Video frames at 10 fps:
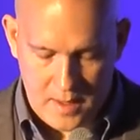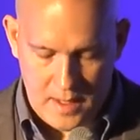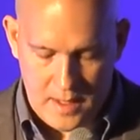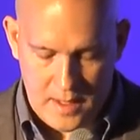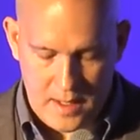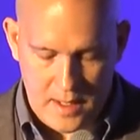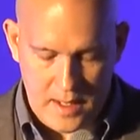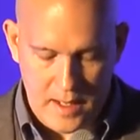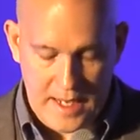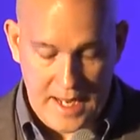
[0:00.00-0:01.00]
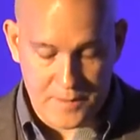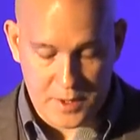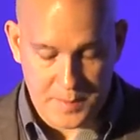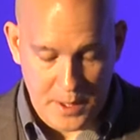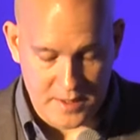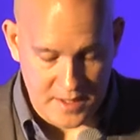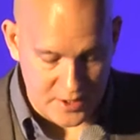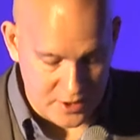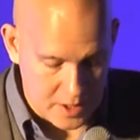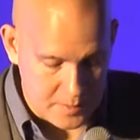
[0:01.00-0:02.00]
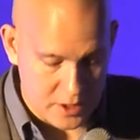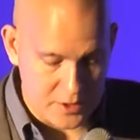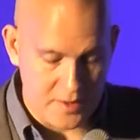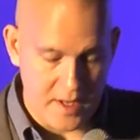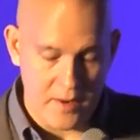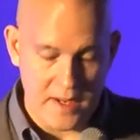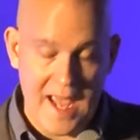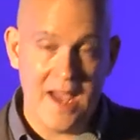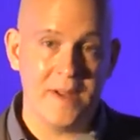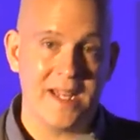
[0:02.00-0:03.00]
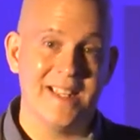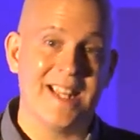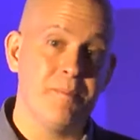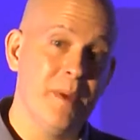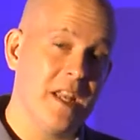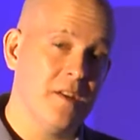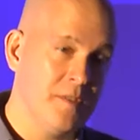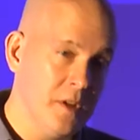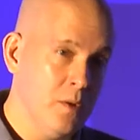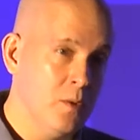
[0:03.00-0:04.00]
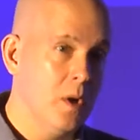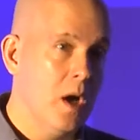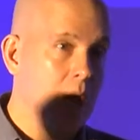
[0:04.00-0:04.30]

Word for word: Uh, and after experiencing the startup culture there and having, like many of you,